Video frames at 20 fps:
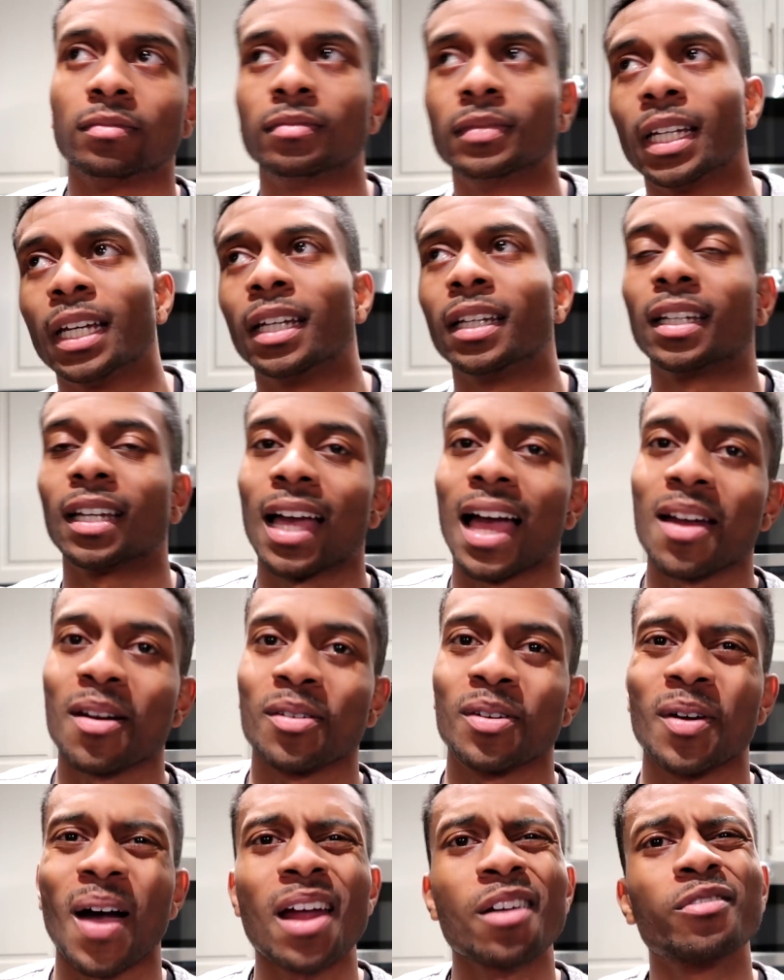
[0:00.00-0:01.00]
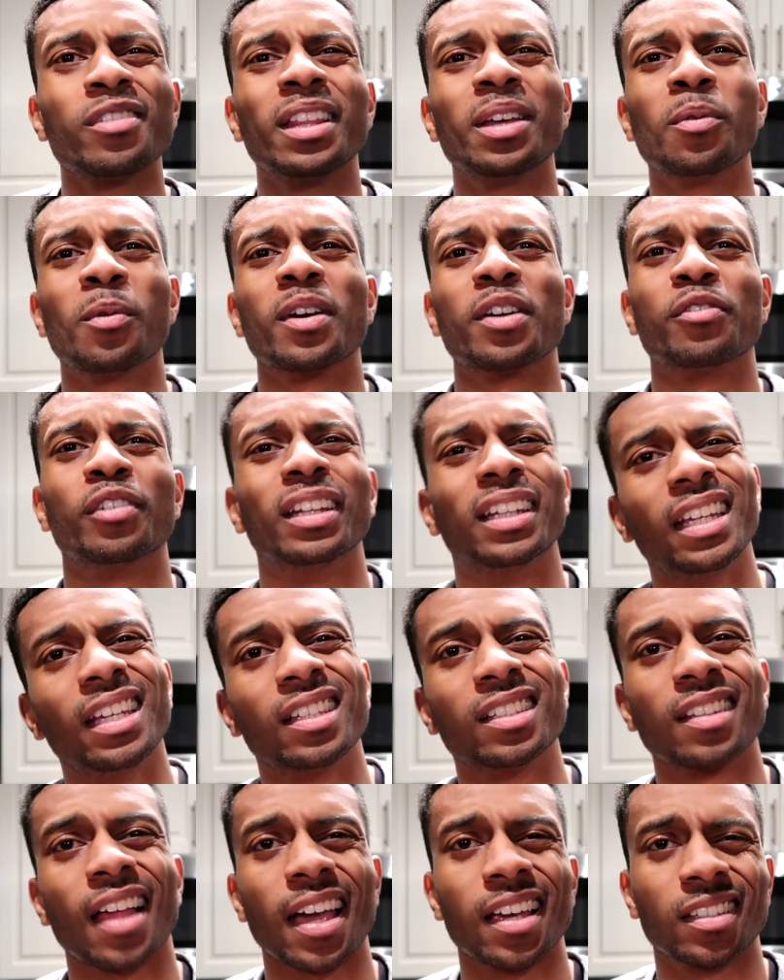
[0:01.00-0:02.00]
I don't know. I don't really want to
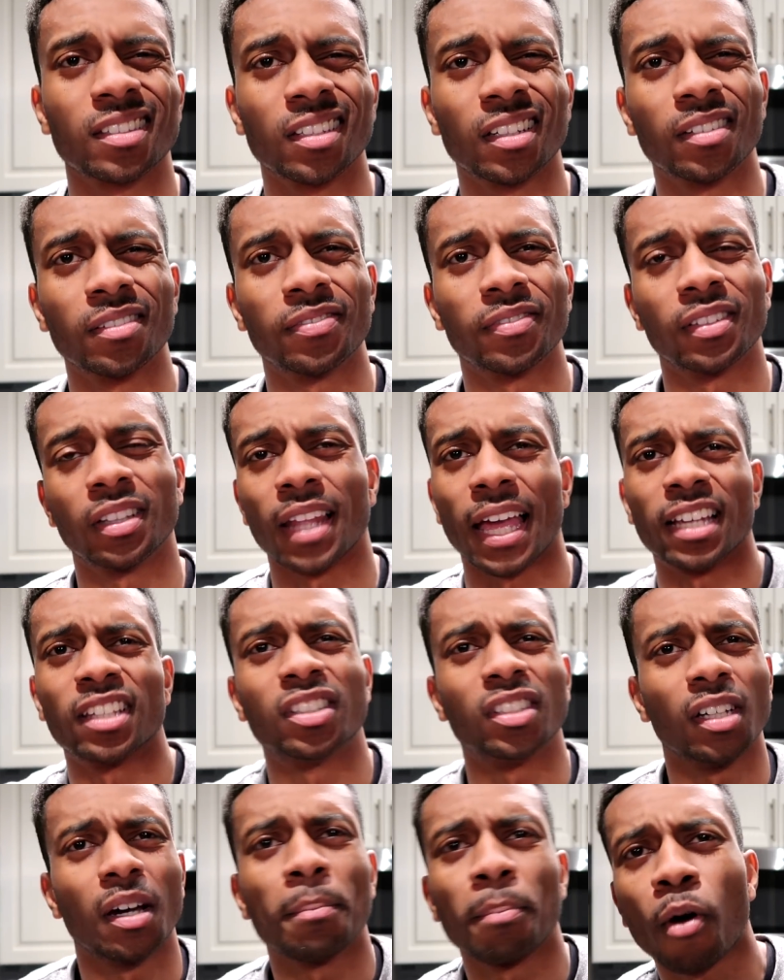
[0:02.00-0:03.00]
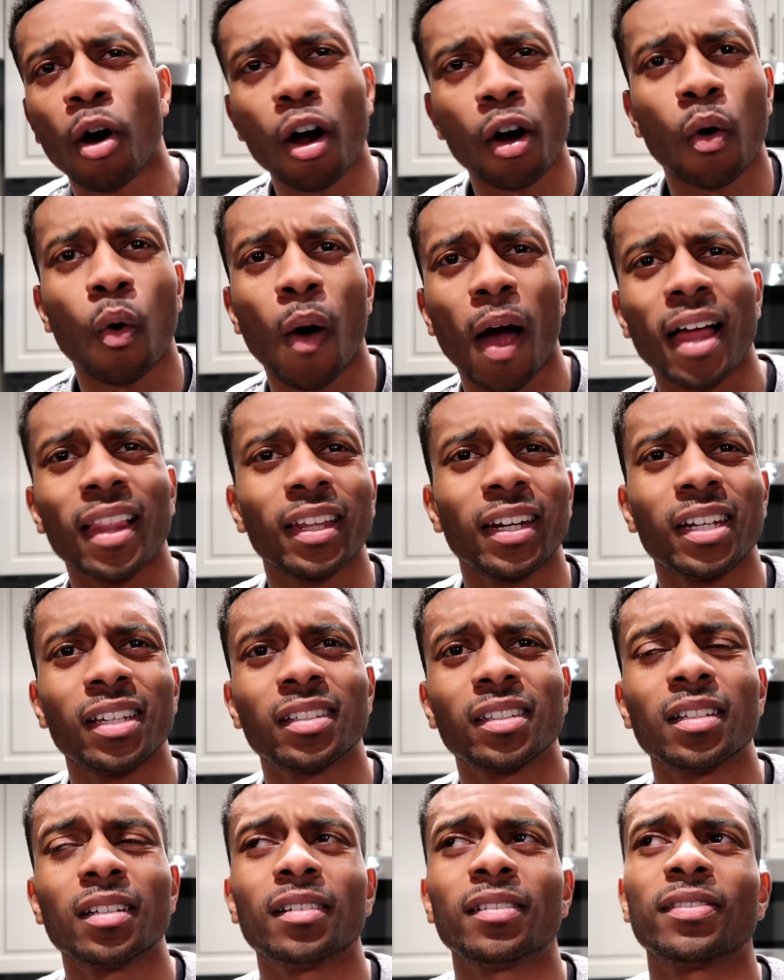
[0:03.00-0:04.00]
release like stuff like subpar quality
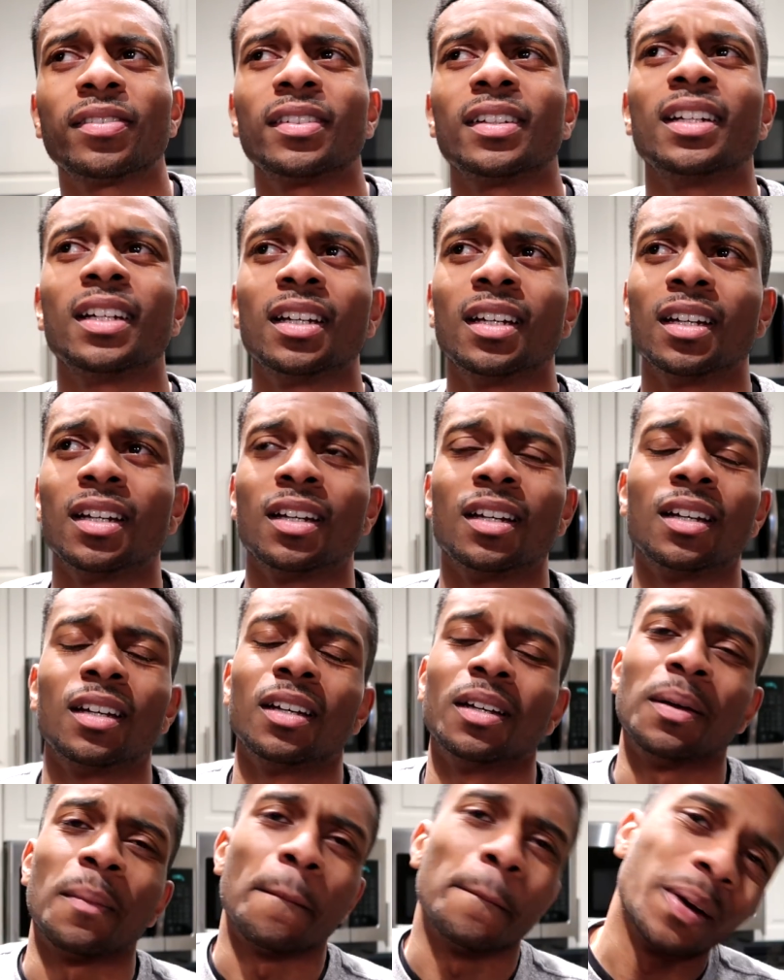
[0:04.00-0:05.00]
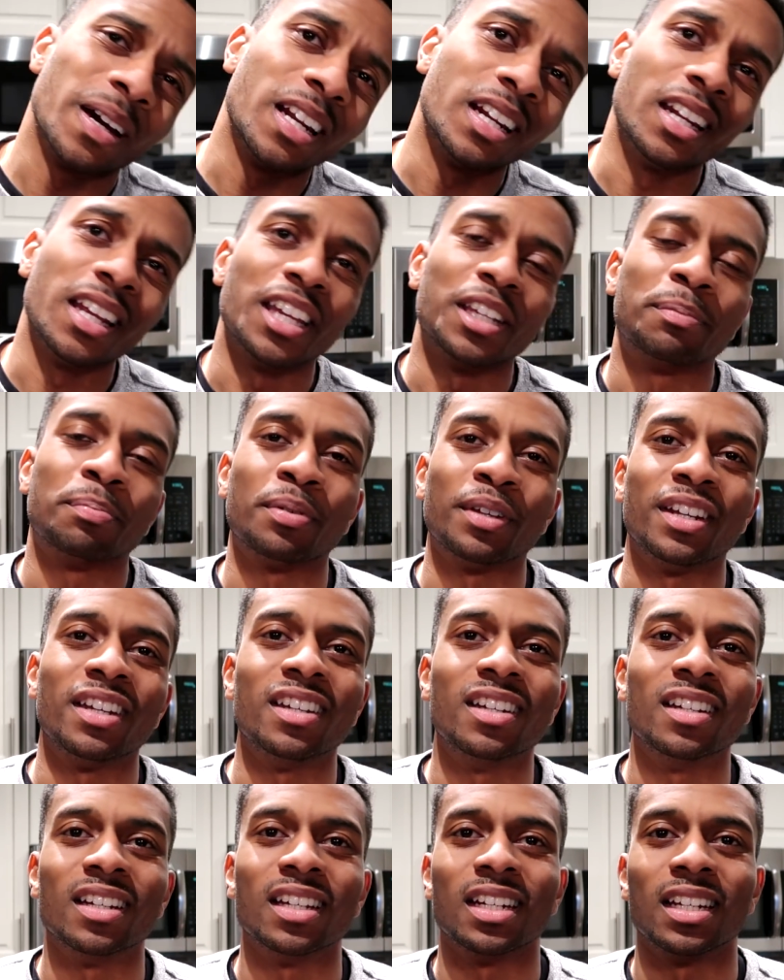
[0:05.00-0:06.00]
stuff, but it is pretty
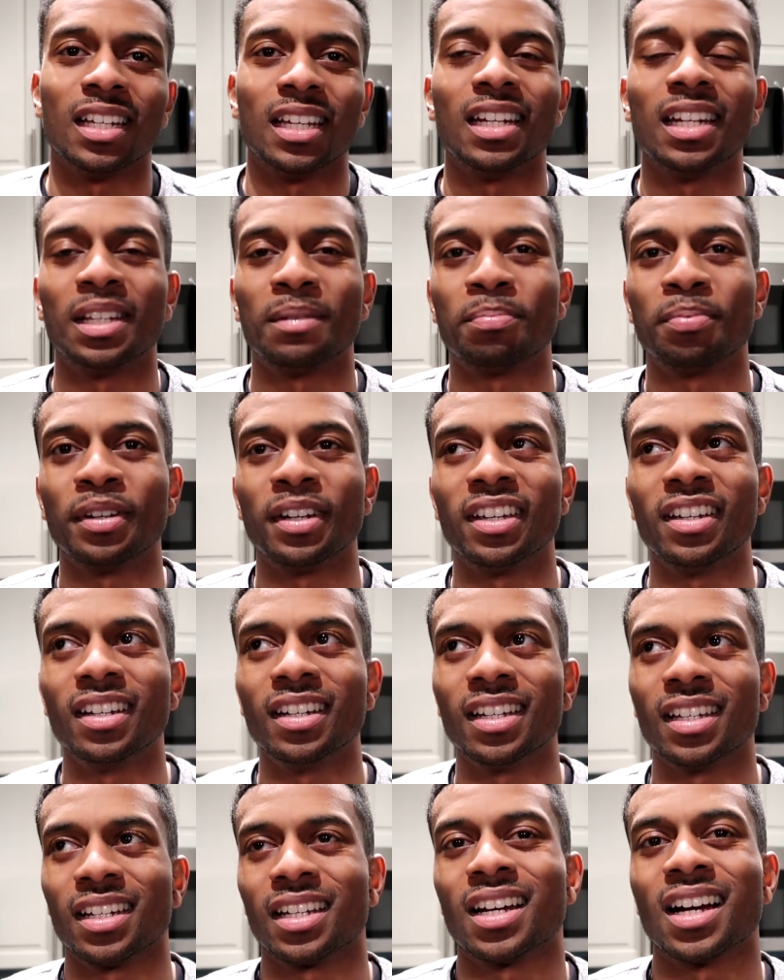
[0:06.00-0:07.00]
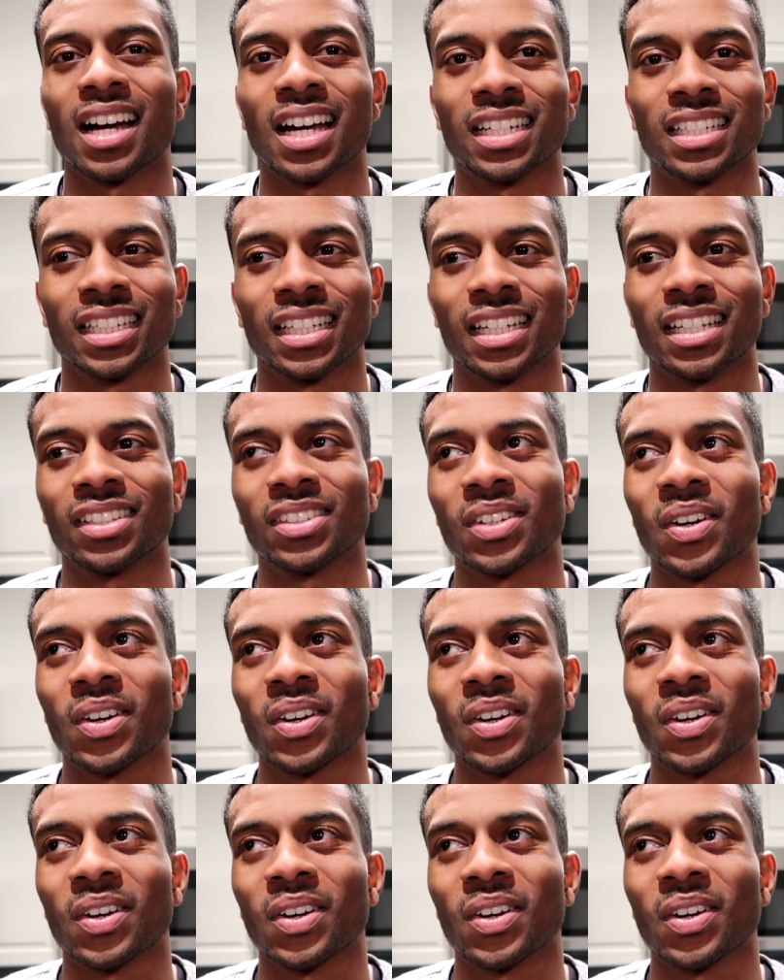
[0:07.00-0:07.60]
good. It is pretty good content.